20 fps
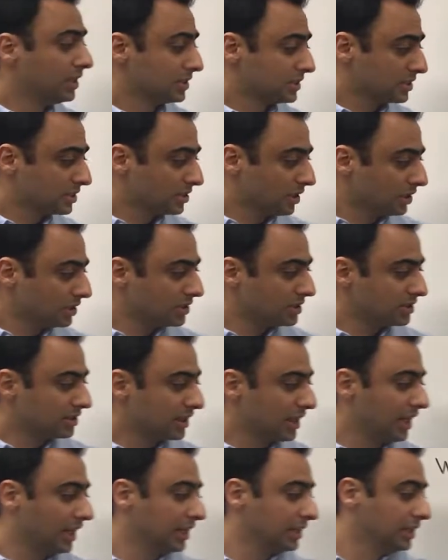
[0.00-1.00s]
such
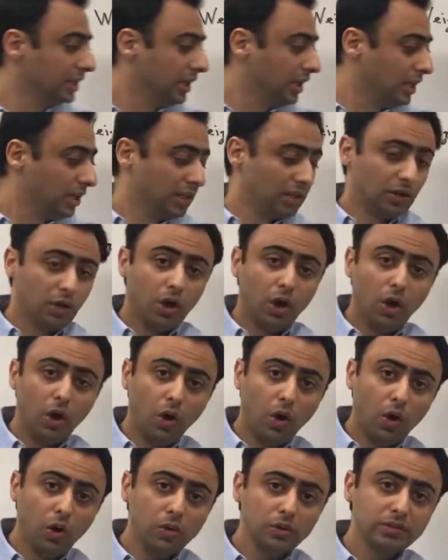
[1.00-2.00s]
that
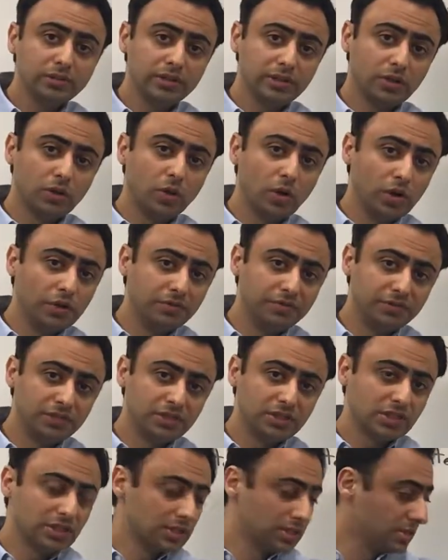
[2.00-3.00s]
all the
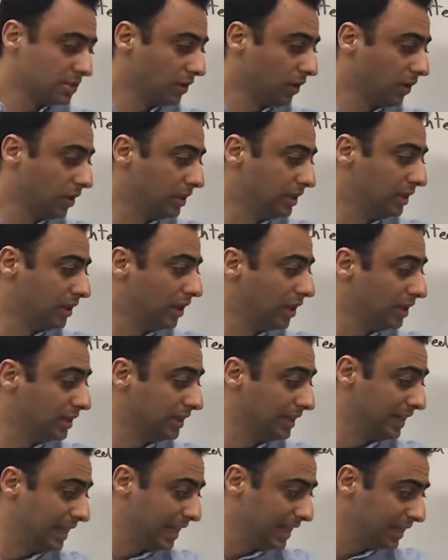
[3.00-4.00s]
coefficients are
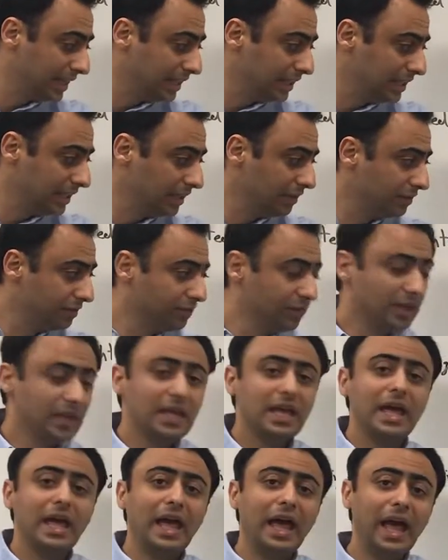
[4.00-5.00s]
non-negative
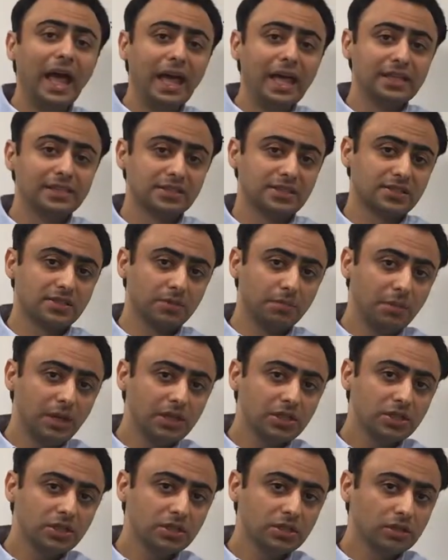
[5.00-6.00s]
and
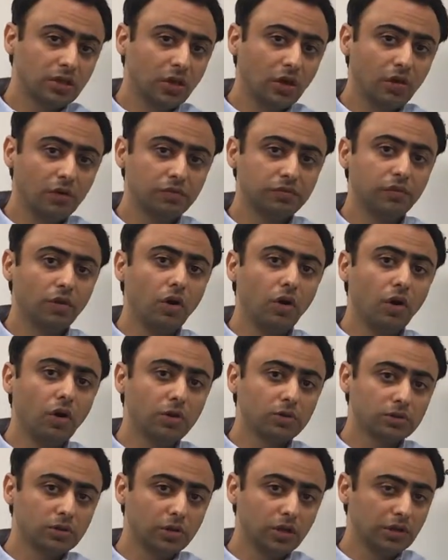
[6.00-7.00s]
summation of
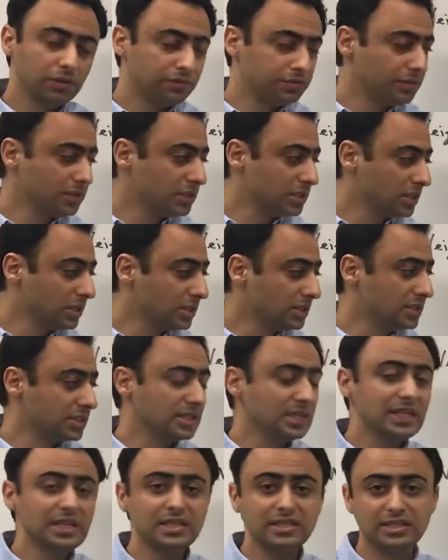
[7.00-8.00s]
all
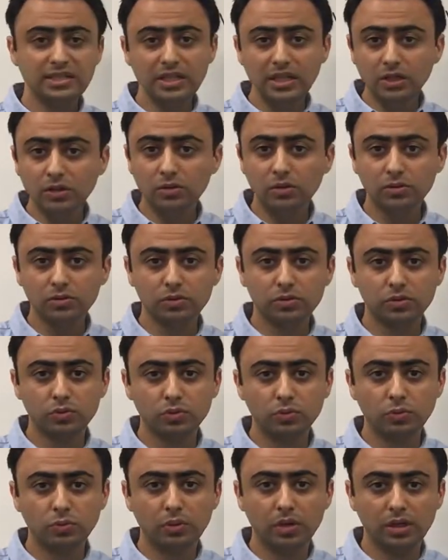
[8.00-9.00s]
coefficients is equal to
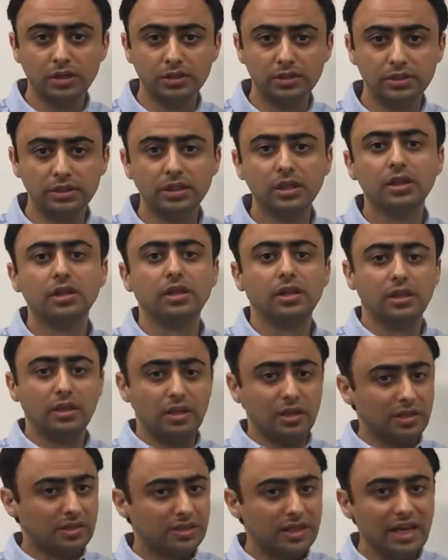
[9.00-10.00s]
1.
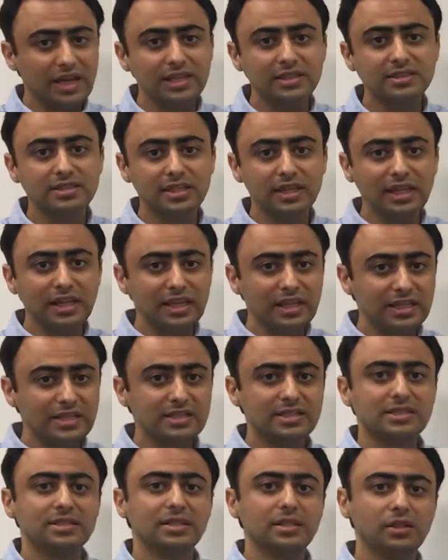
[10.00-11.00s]
That
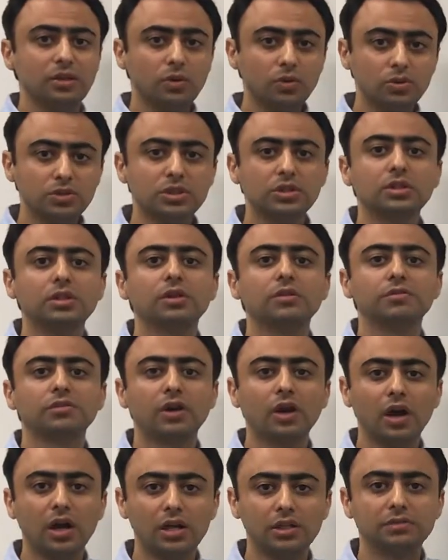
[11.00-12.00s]
is the notion
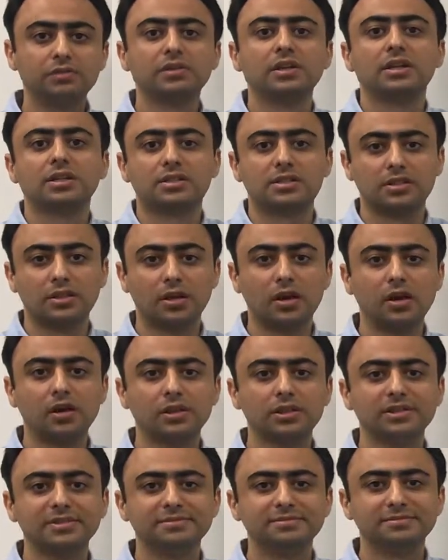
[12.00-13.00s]
of convex
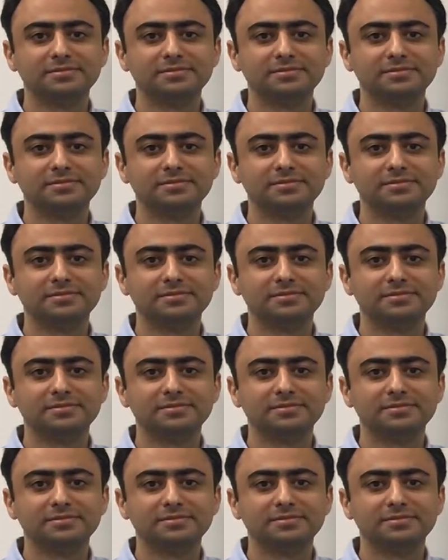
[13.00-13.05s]
hull.